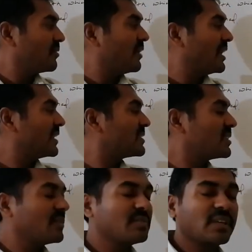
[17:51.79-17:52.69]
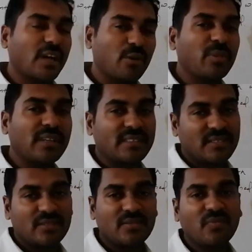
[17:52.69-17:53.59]
valency of the carbon
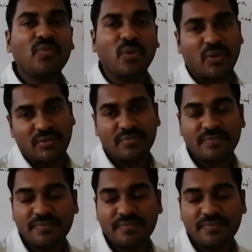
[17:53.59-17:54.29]
is 4.